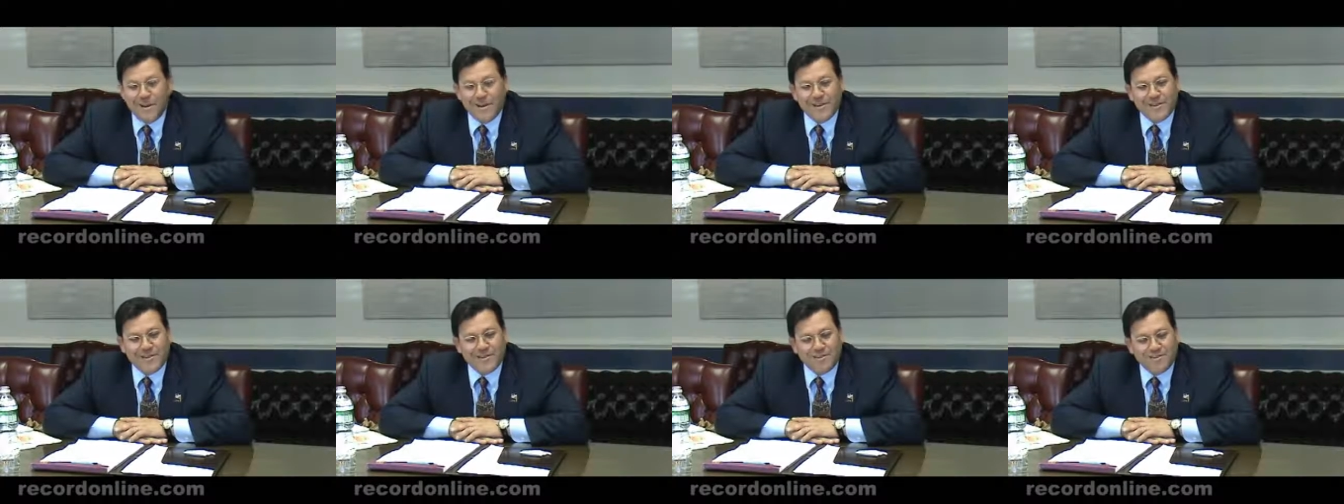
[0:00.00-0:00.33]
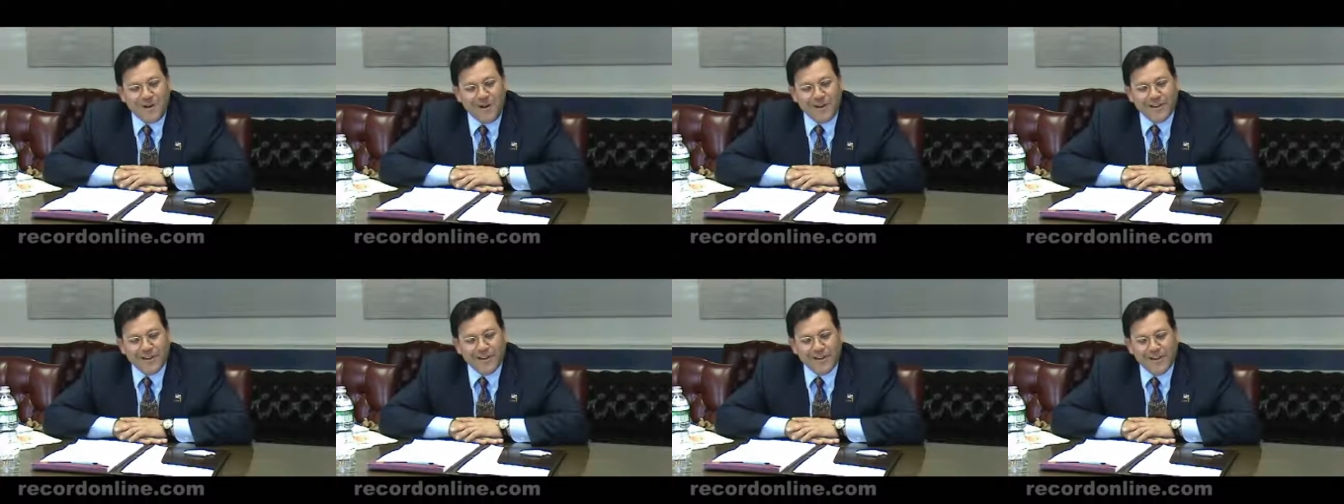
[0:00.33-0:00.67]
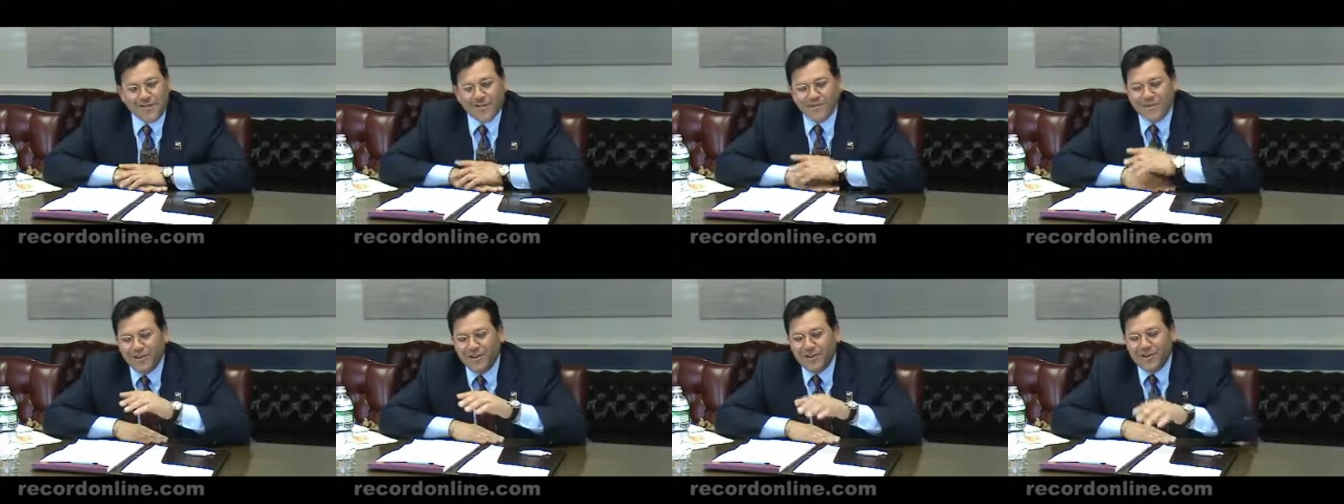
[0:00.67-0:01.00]
He said, Well, then
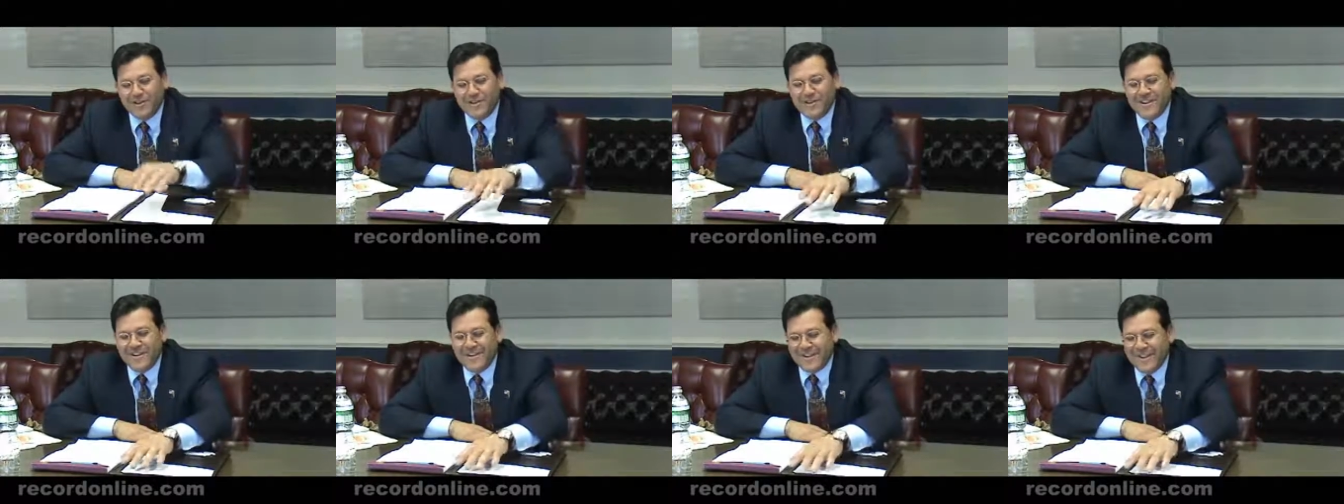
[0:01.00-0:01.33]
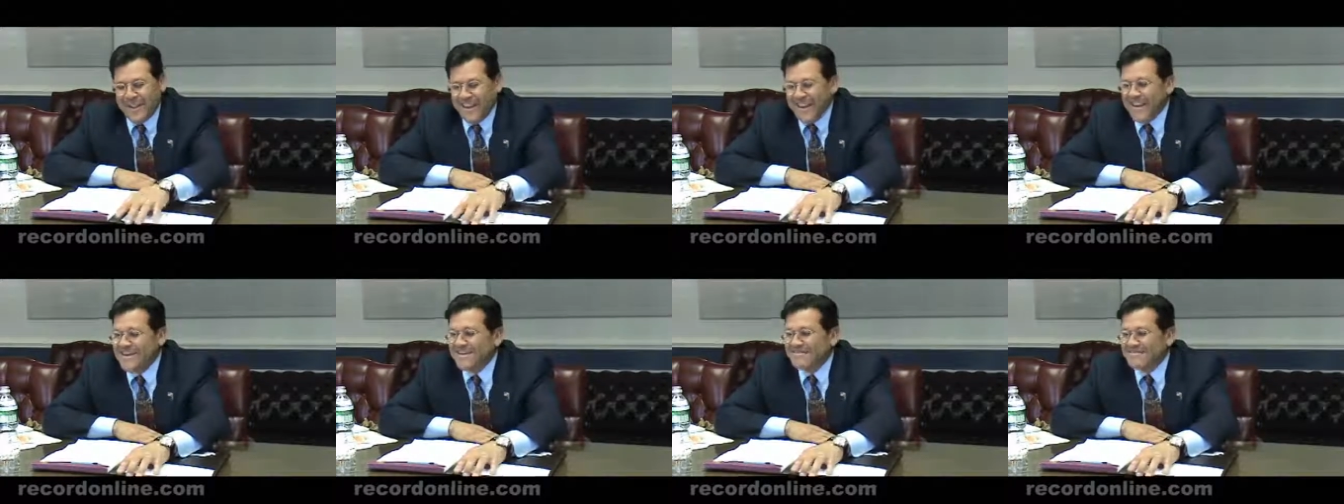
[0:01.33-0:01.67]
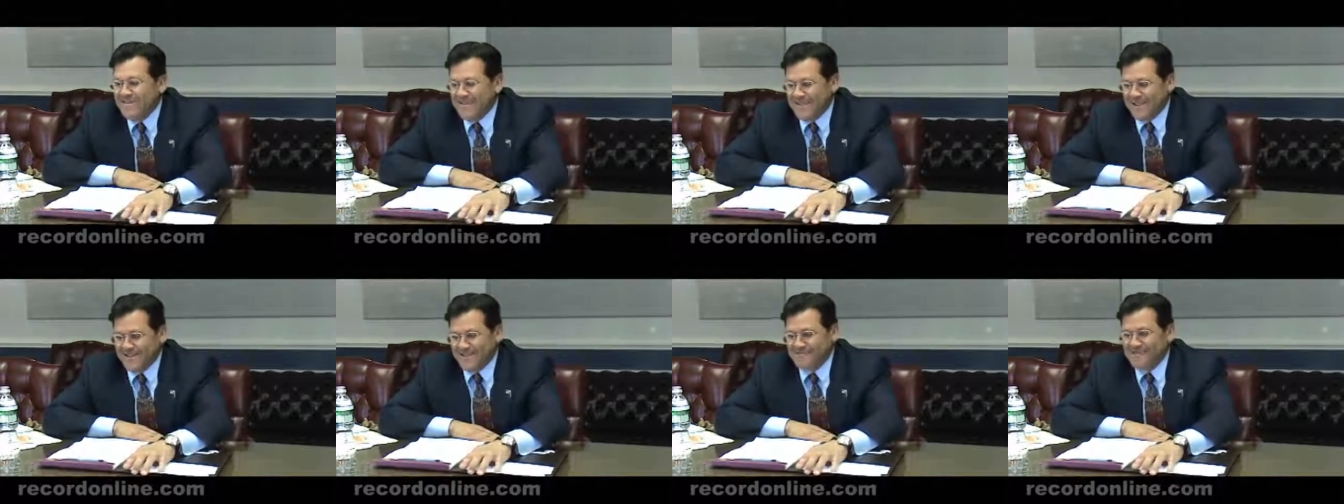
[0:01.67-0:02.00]
you really don't need to ask
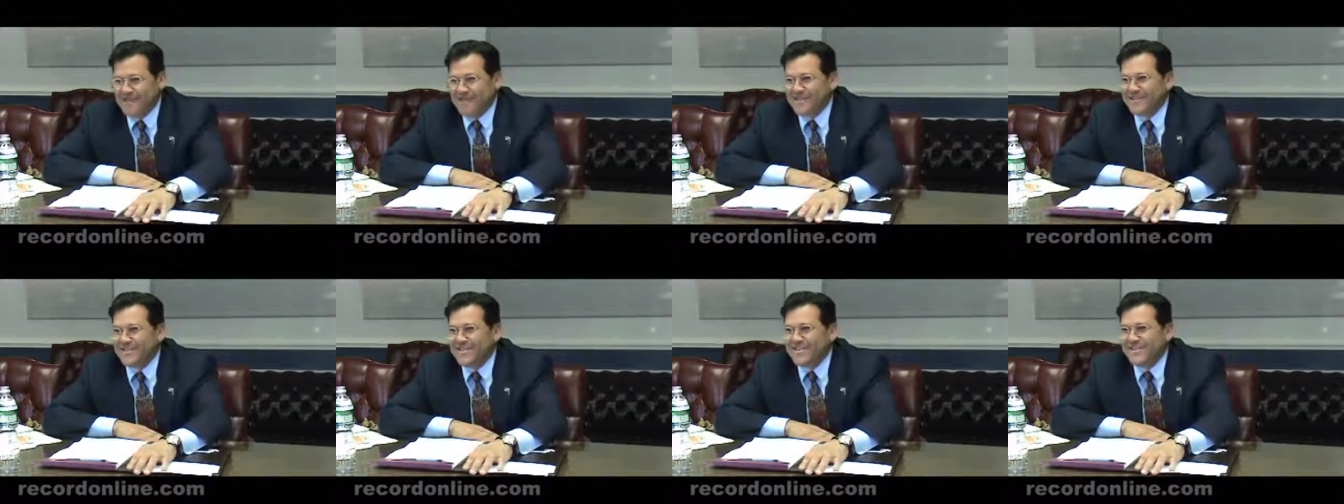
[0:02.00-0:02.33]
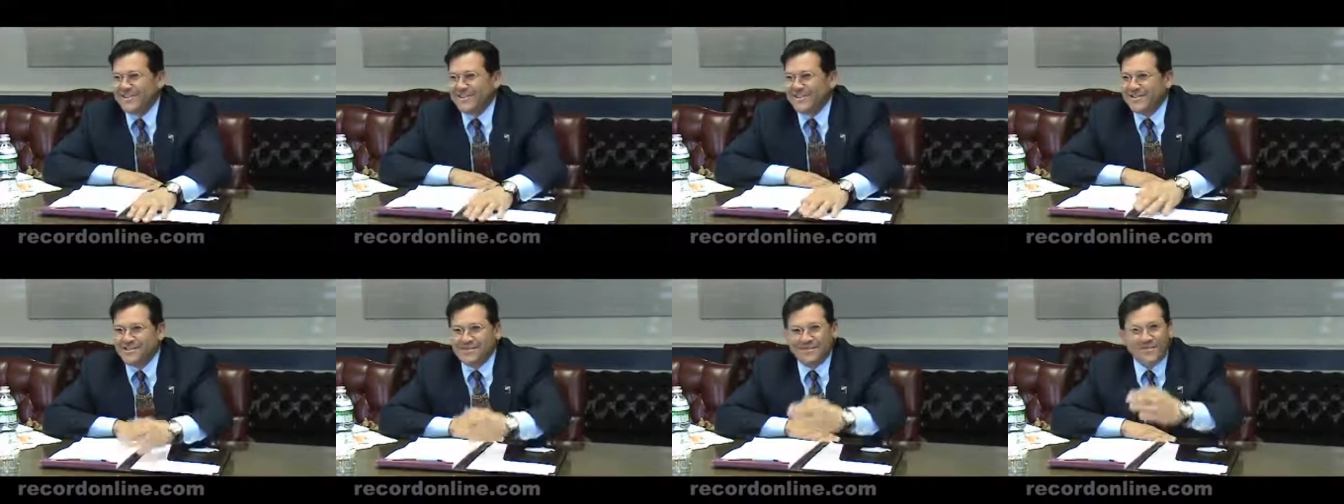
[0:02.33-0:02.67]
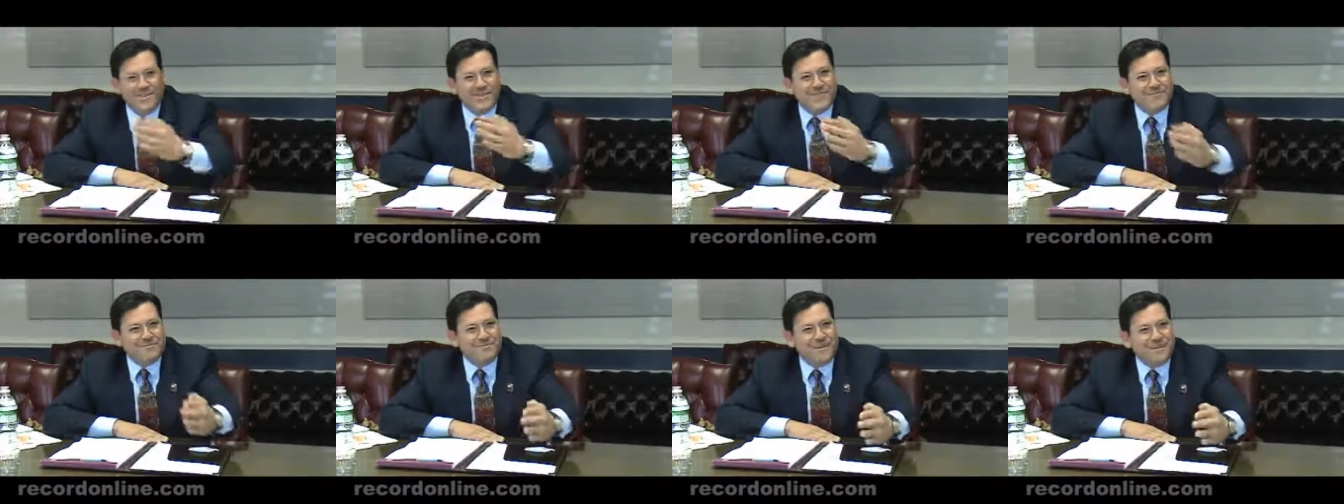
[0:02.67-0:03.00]
me that question. He said, You're
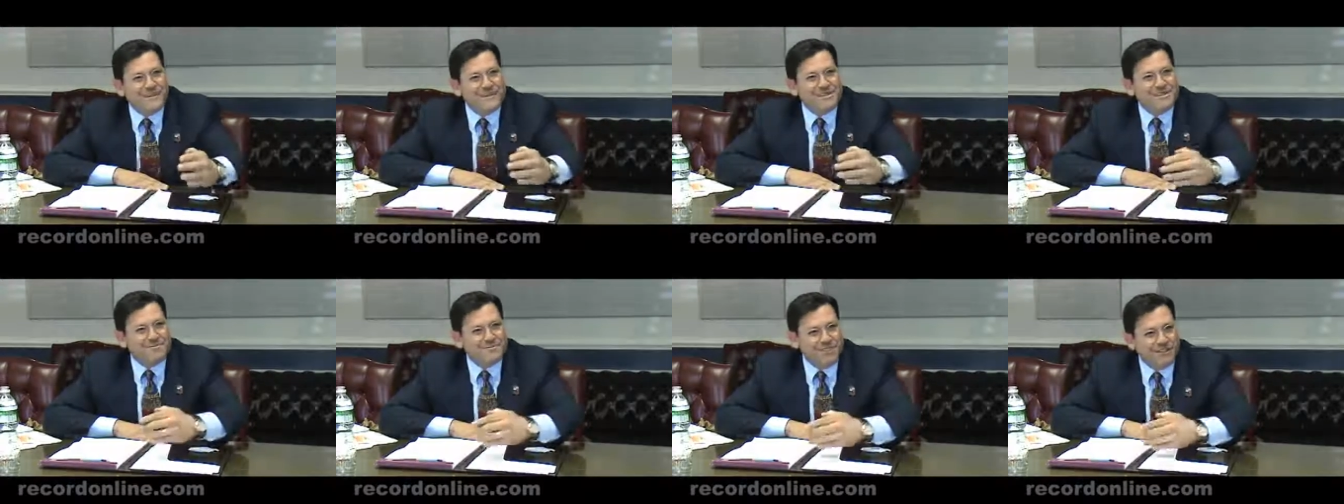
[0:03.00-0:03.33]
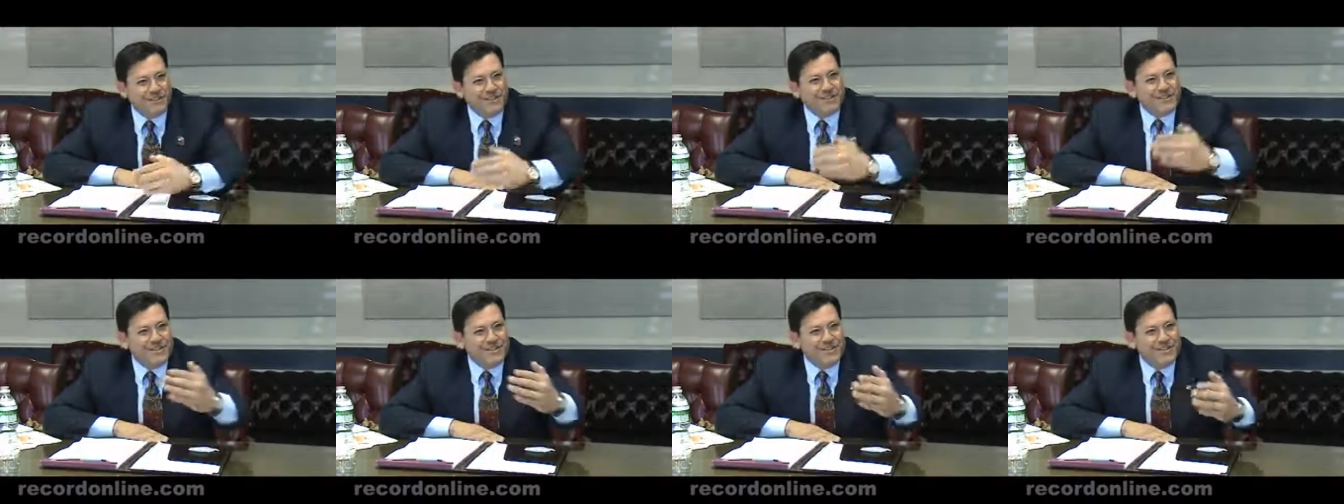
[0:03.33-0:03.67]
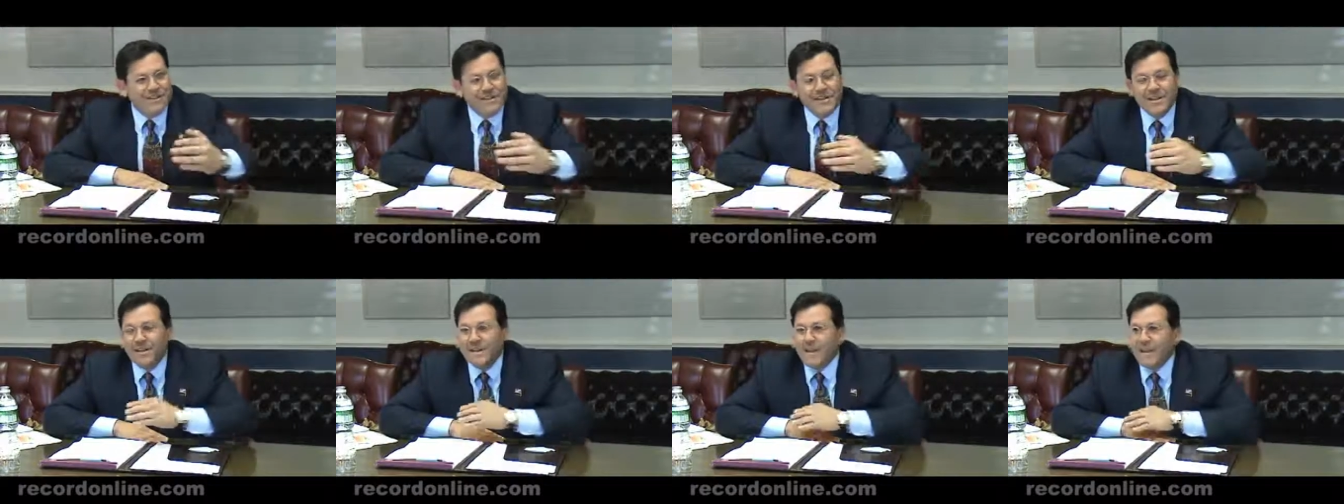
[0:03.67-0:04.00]
an independent
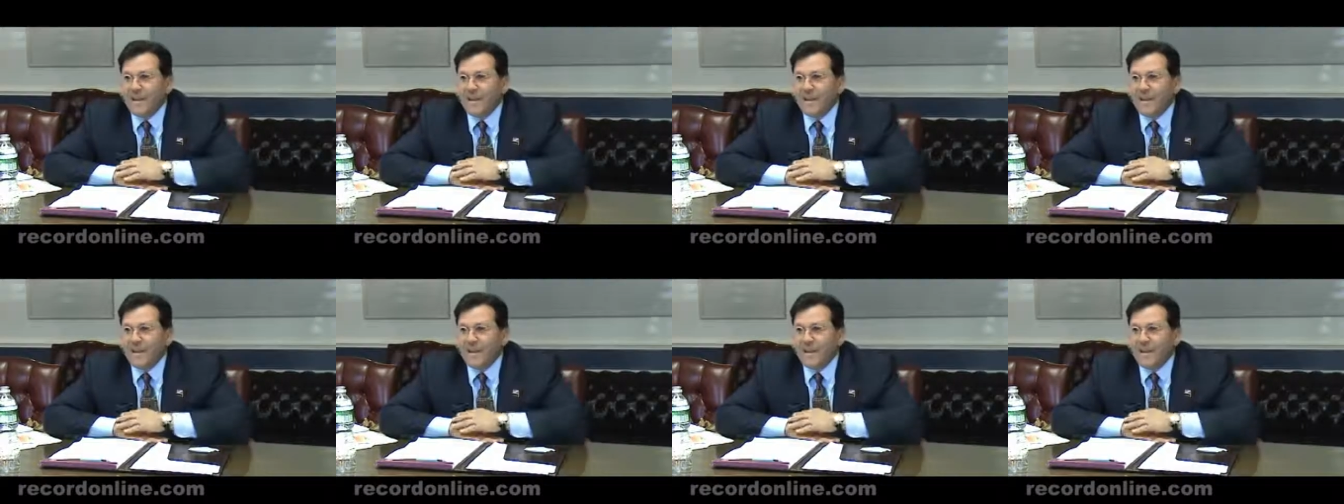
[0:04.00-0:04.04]
person.